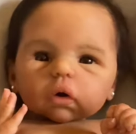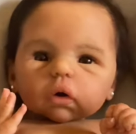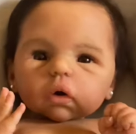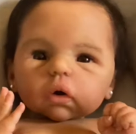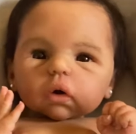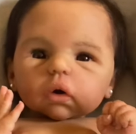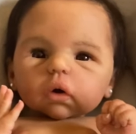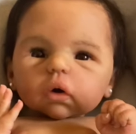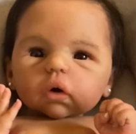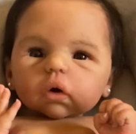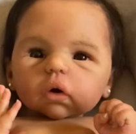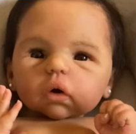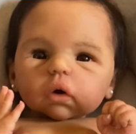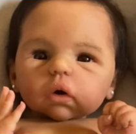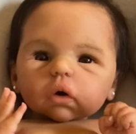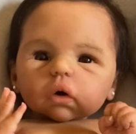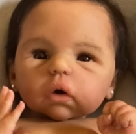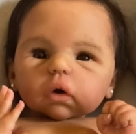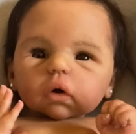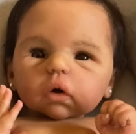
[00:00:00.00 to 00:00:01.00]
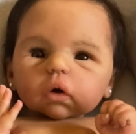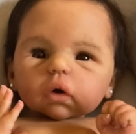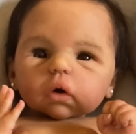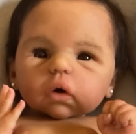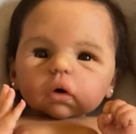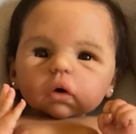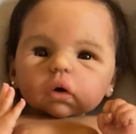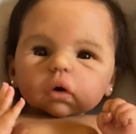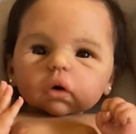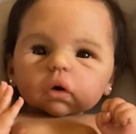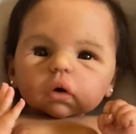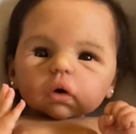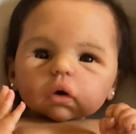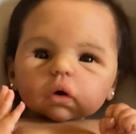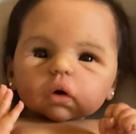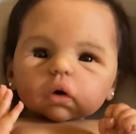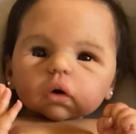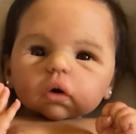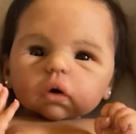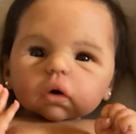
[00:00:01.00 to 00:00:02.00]

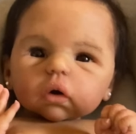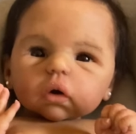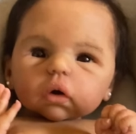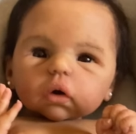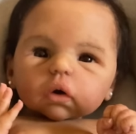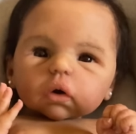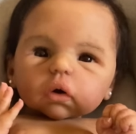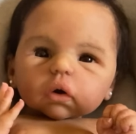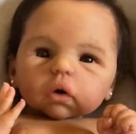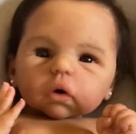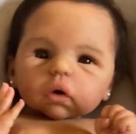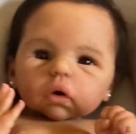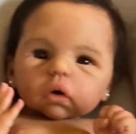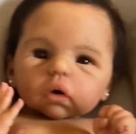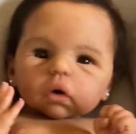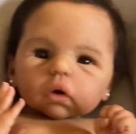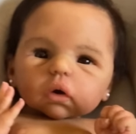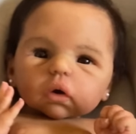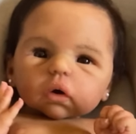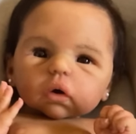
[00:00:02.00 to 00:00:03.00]
No one is speaking in this clip.